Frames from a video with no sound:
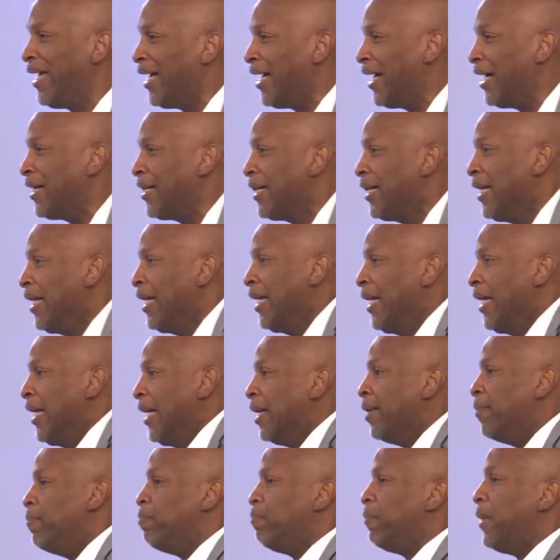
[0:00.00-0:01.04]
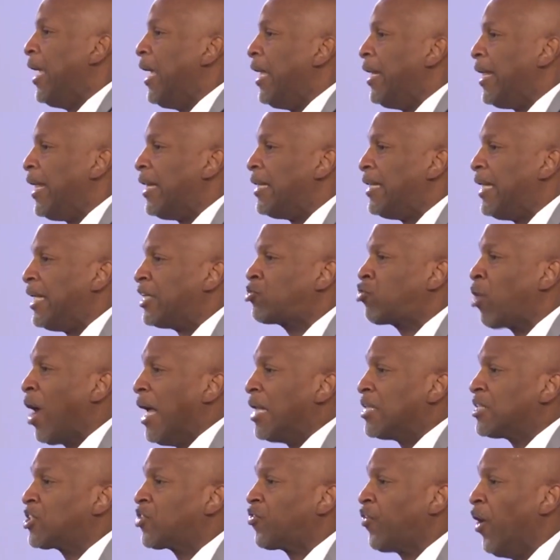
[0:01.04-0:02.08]
here. Immediately
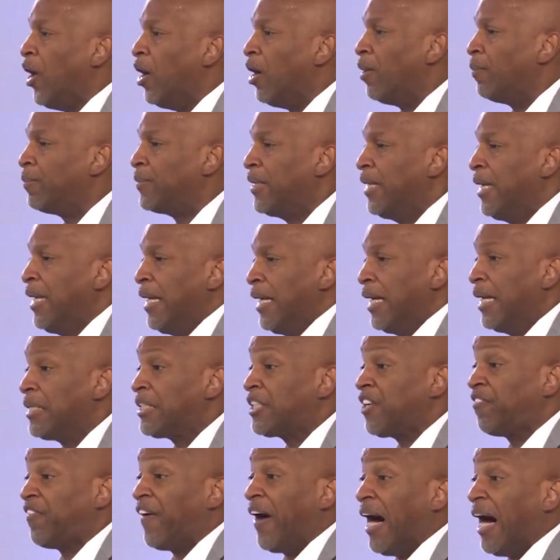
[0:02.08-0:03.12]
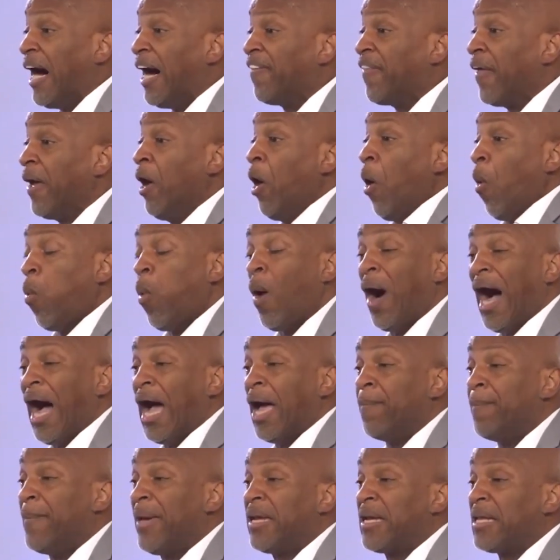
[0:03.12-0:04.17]
transformed into father. Why
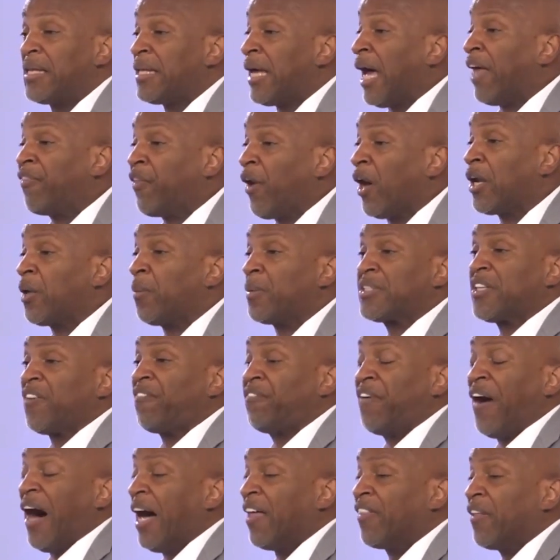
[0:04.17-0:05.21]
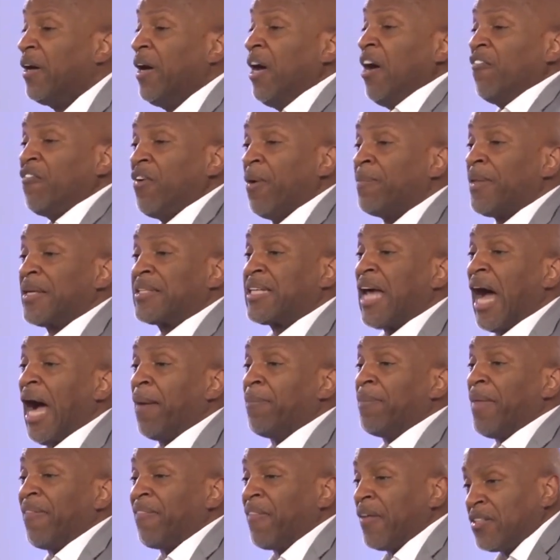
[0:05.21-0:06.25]
immediately? I thought he was a father from the
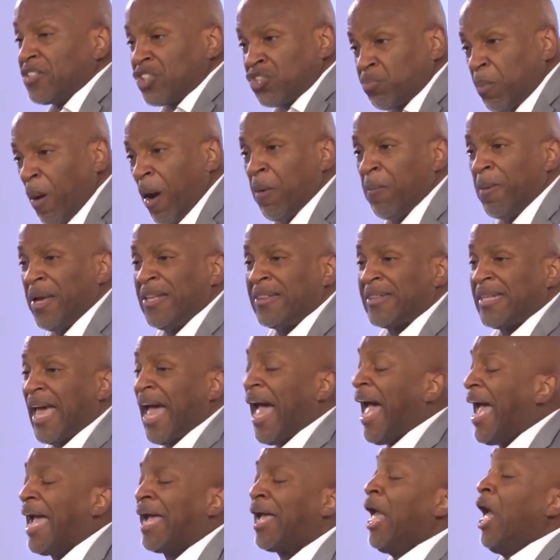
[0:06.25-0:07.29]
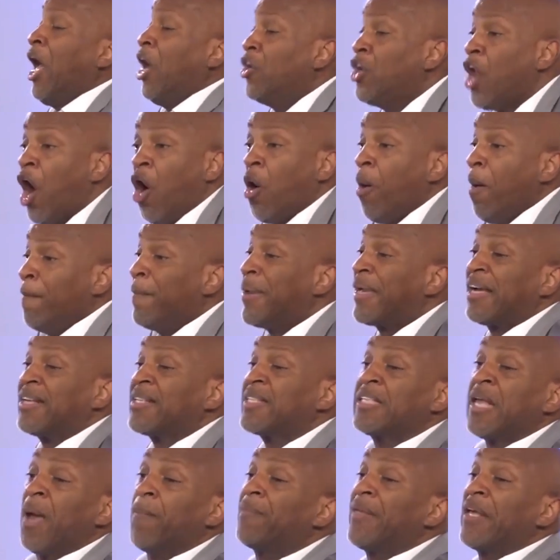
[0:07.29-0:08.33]
time that the sperm hit the egg. No, because
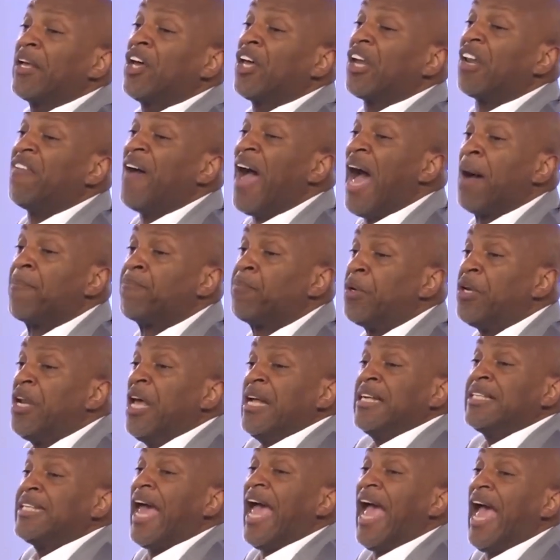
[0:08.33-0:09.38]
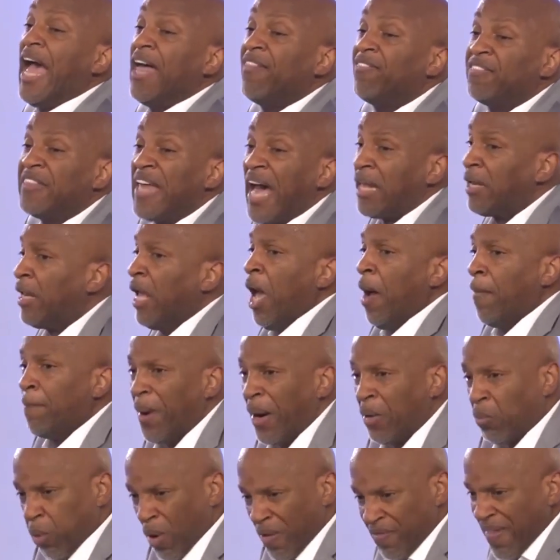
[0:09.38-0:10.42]
something could have happened to end that.
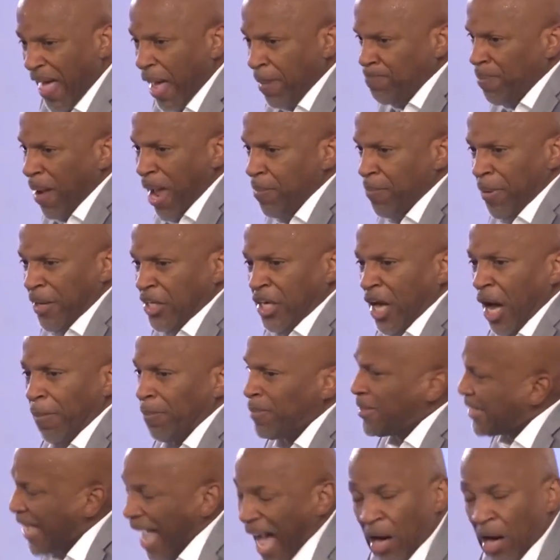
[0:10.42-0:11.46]
But when that baby comes